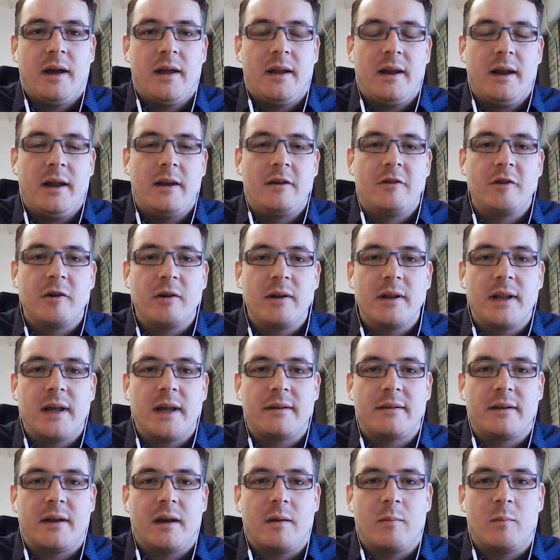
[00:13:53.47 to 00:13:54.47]
Uh, and, and
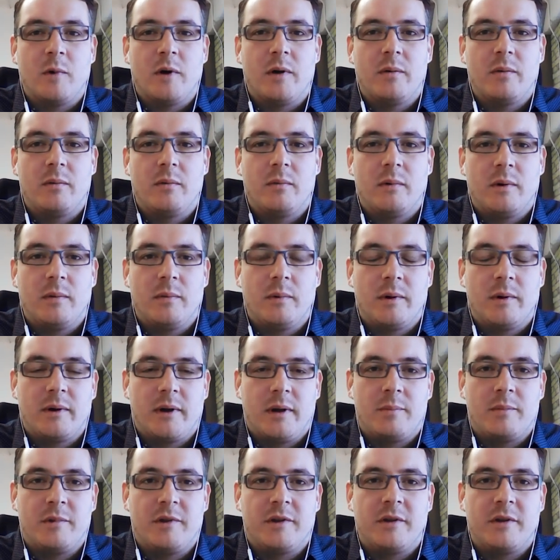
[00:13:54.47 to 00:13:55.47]
during that time, what, what
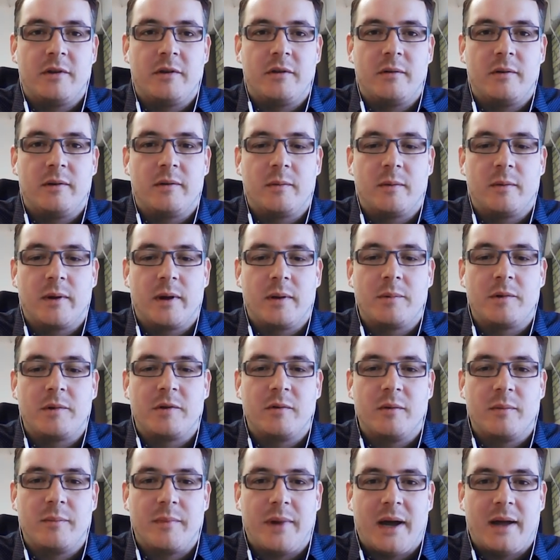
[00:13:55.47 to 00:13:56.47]
we were able to do is we were
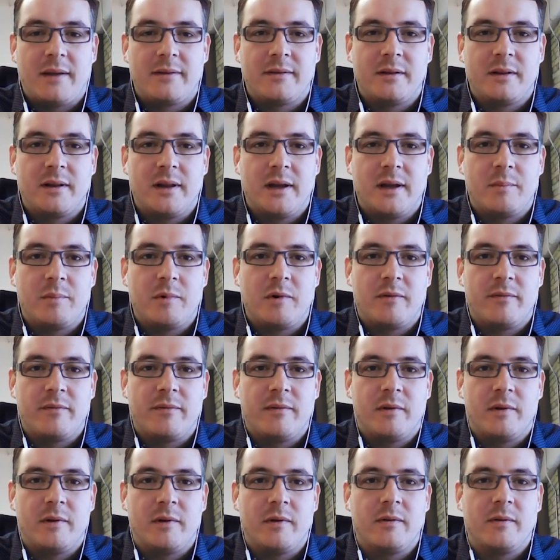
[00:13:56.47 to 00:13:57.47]
able to amass a land
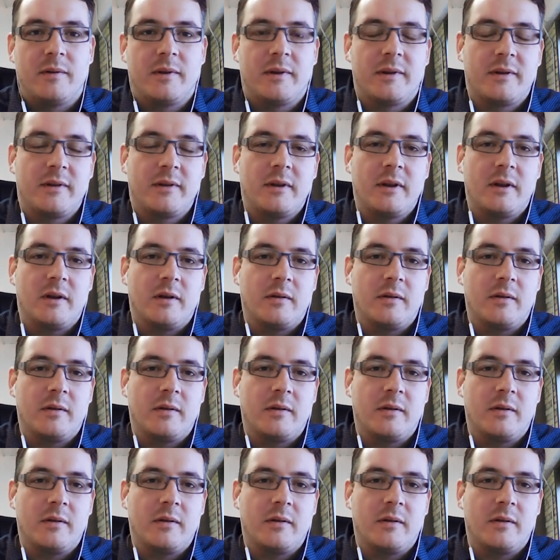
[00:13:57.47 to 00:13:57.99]
portfolio,